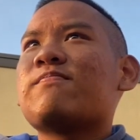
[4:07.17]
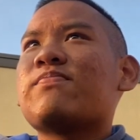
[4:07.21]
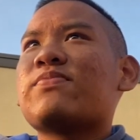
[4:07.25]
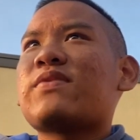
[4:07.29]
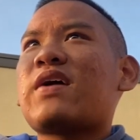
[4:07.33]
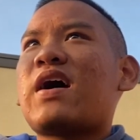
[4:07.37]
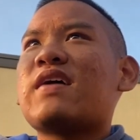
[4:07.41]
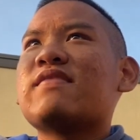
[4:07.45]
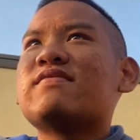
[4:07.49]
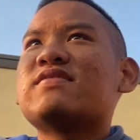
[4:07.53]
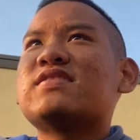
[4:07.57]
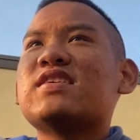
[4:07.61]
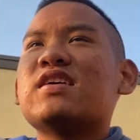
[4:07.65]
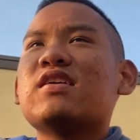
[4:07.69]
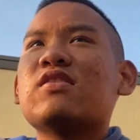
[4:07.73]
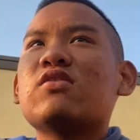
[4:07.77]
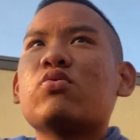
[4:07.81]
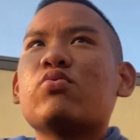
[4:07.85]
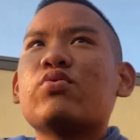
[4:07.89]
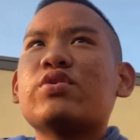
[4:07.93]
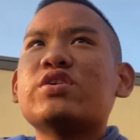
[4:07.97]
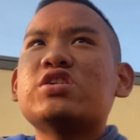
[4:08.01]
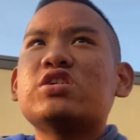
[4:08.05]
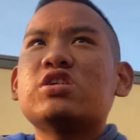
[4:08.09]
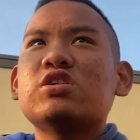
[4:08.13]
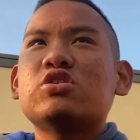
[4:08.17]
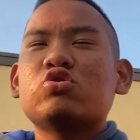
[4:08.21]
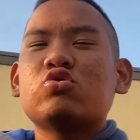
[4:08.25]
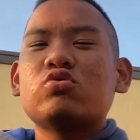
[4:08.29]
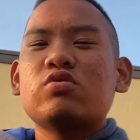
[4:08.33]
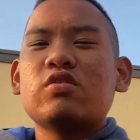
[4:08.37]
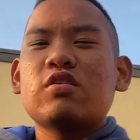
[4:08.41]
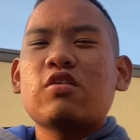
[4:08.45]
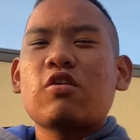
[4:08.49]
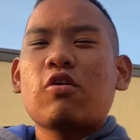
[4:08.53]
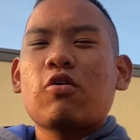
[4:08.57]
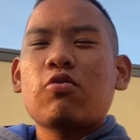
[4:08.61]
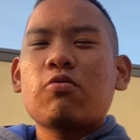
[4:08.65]
I've seen the way she's
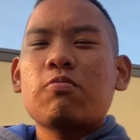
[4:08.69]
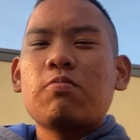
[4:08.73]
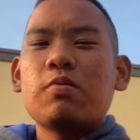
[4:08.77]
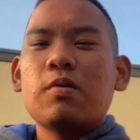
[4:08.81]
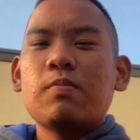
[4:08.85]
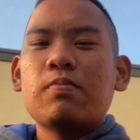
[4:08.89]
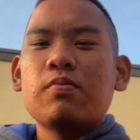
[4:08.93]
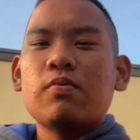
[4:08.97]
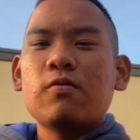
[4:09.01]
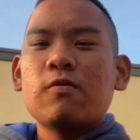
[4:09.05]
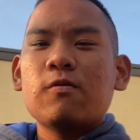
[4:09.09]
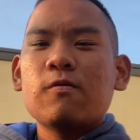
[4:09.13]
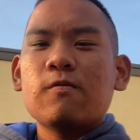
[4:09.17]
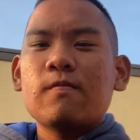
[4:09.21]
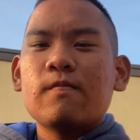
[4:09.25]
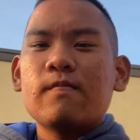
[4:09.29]
treated other people,